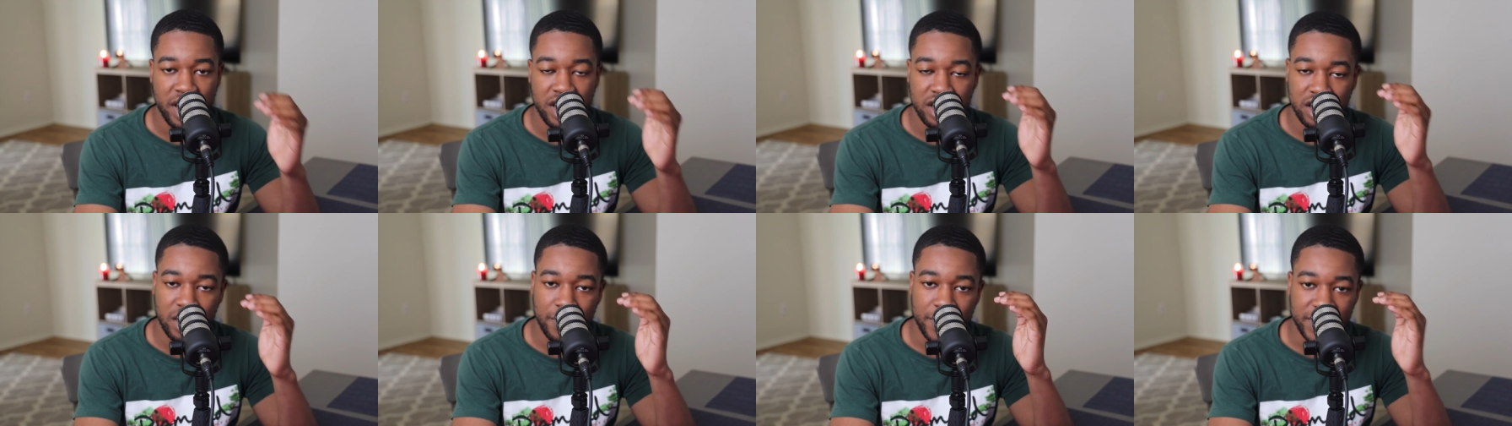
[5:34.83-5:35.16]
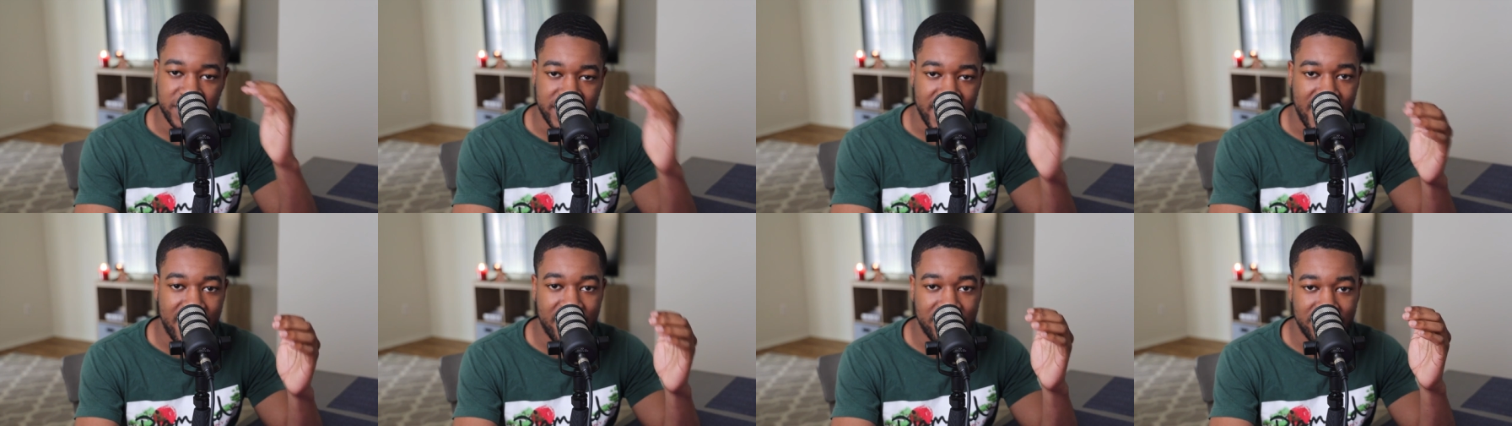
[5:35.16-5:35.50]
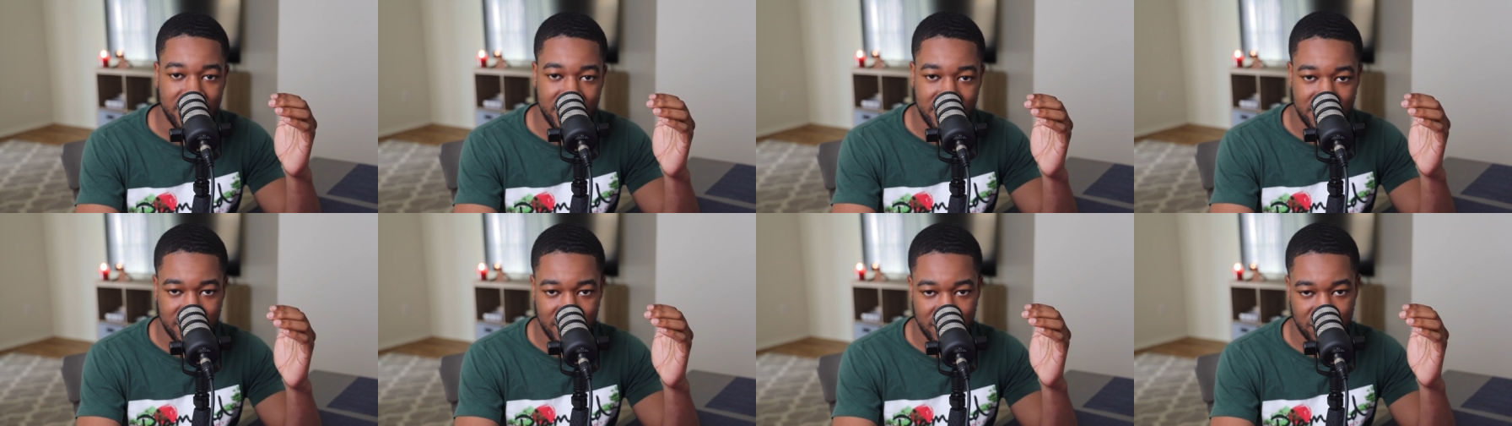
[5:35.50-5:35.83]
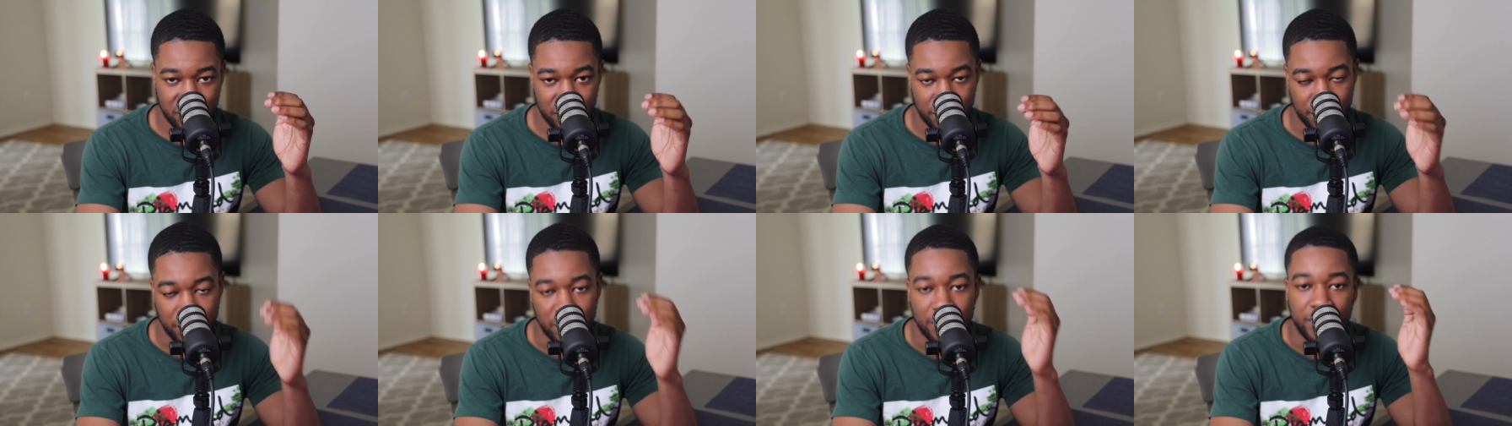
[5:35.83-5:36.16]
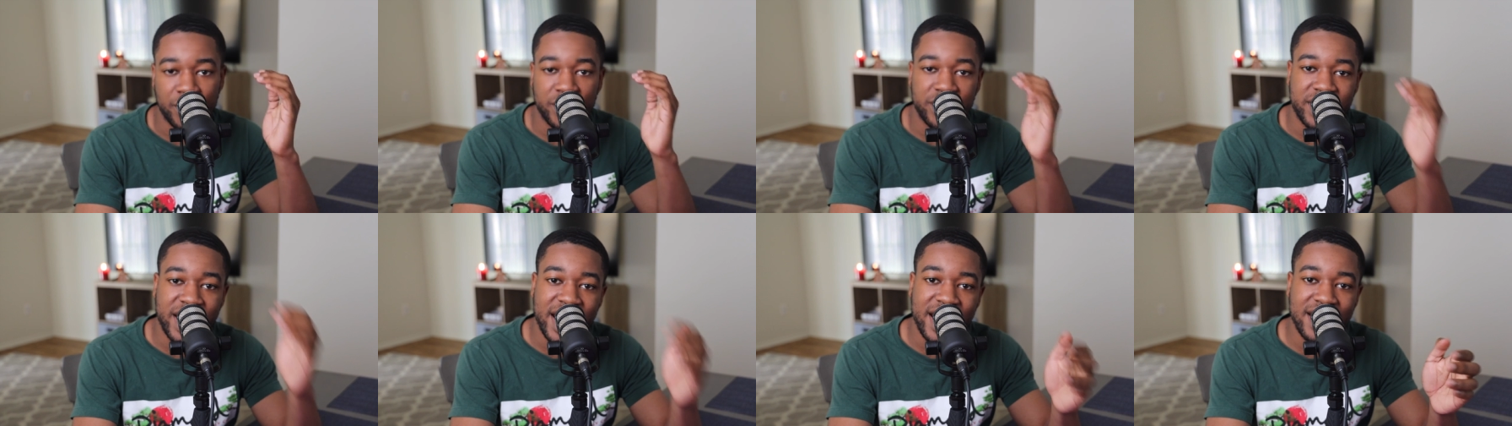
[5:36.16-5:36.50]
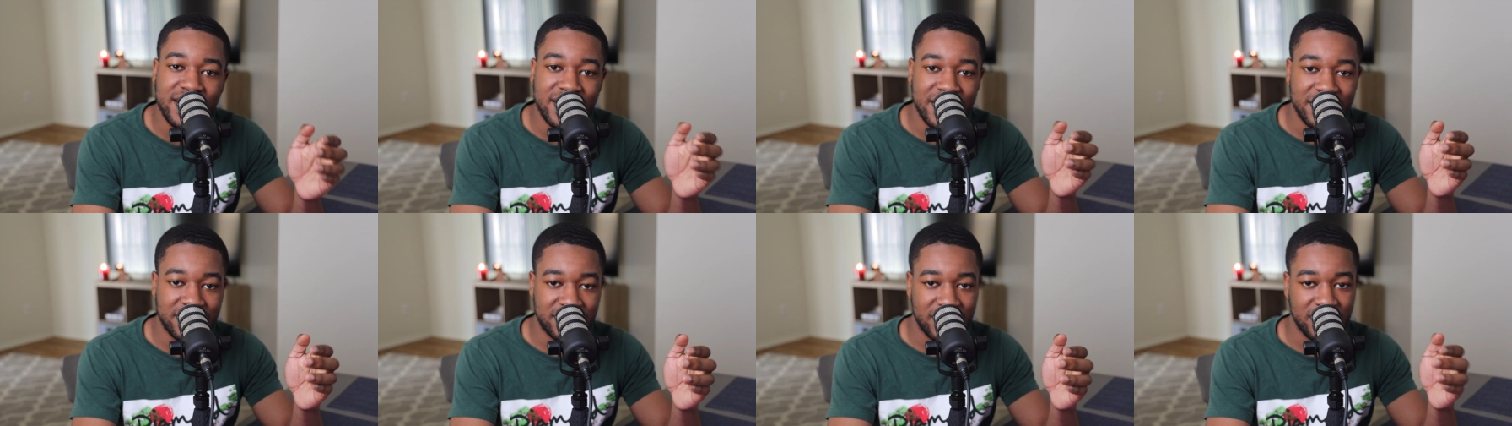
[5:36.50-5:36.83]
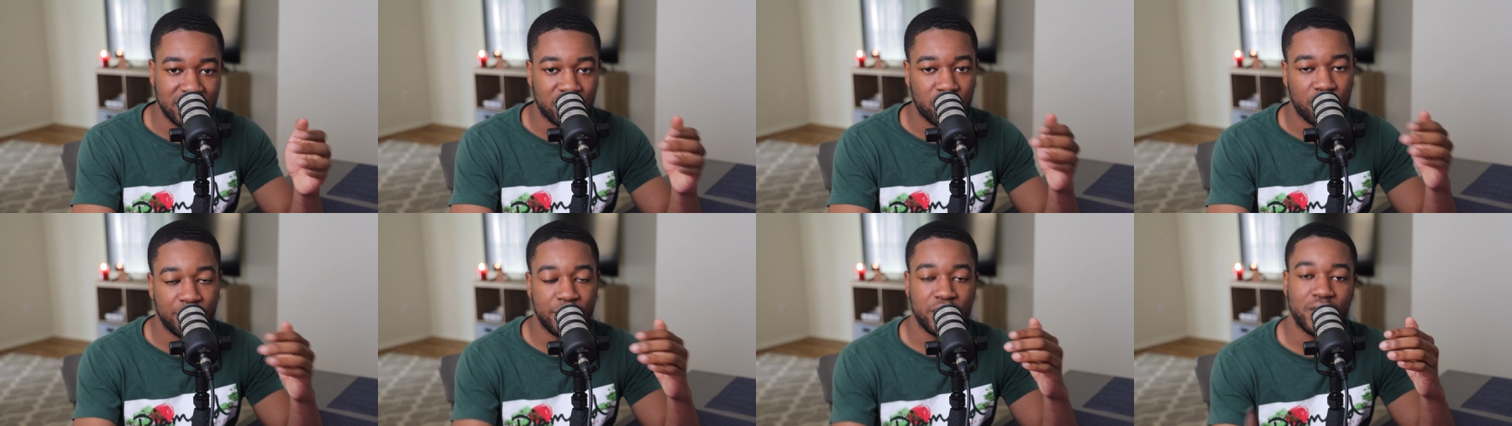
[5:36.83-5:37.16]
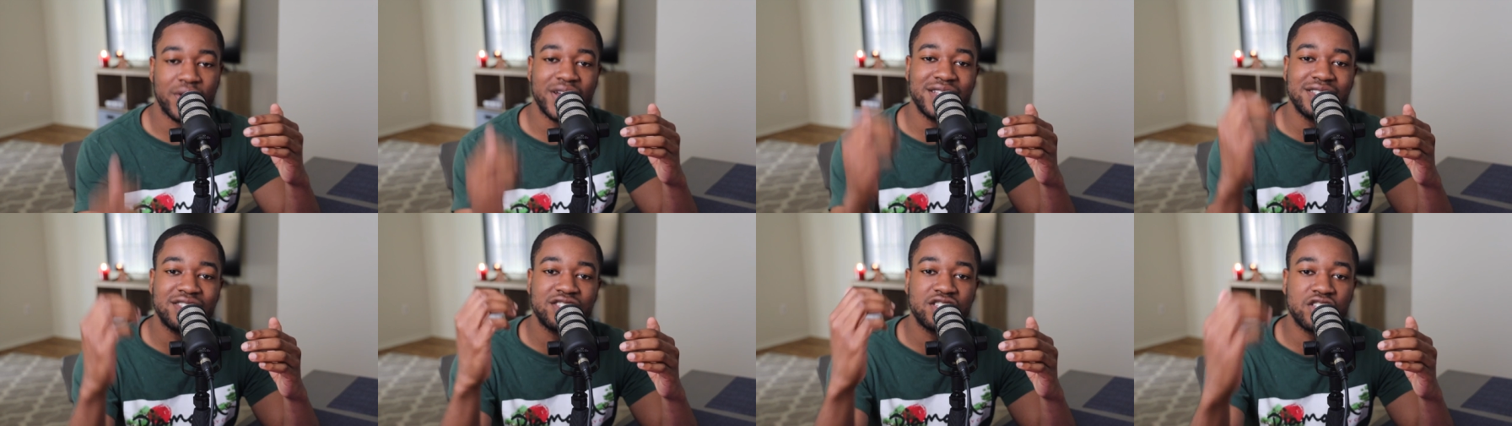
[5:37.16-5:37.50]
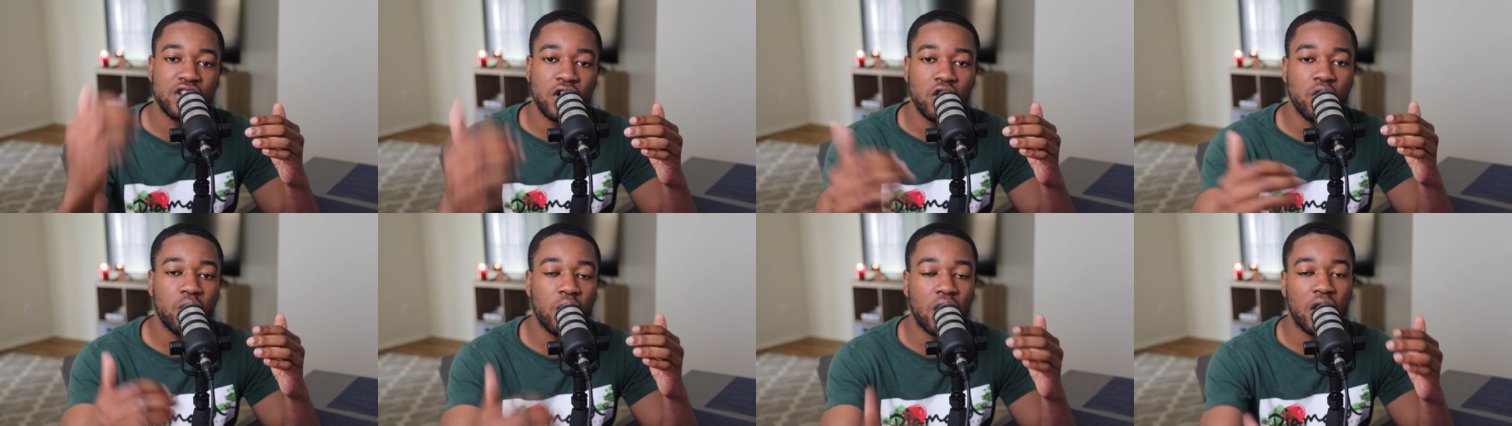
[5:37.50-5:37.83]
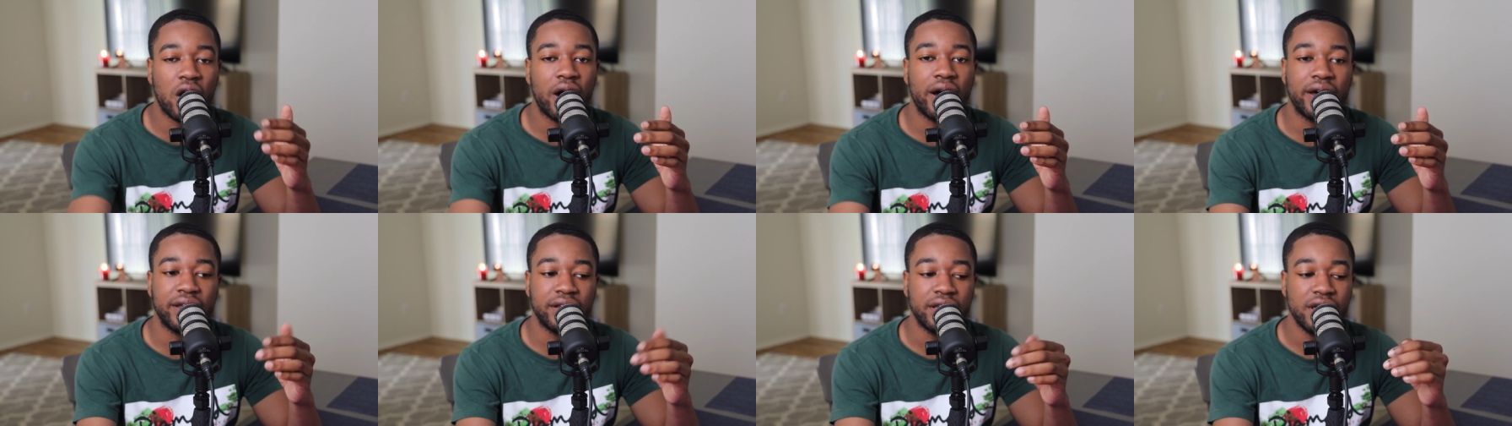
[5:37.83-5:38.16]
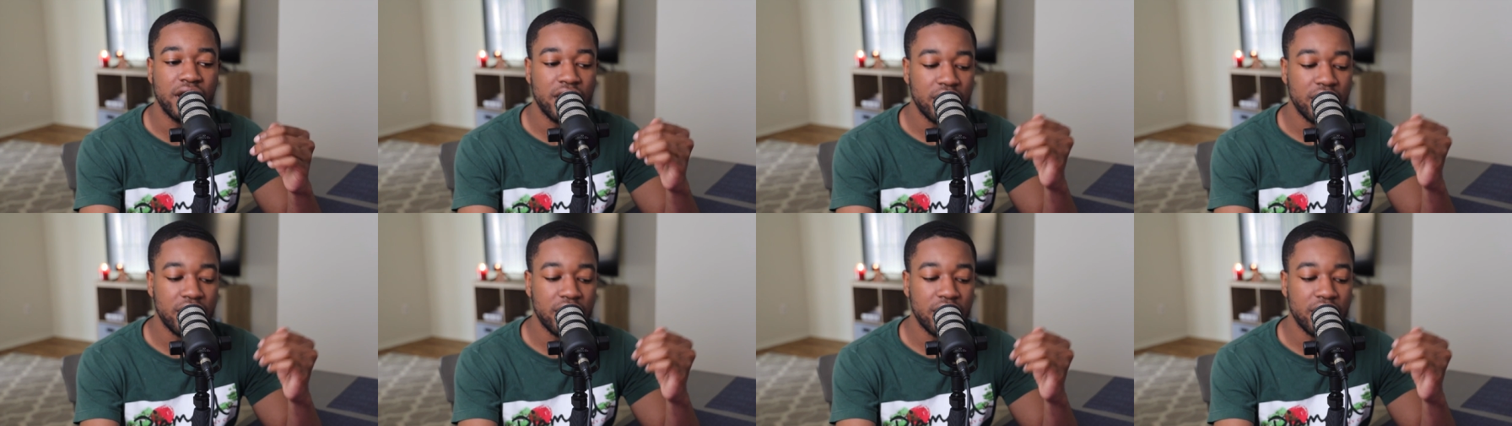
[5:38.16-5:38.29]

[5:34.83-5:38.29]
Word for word: The battalion needs things from you. The brigade needs things from you, and so on.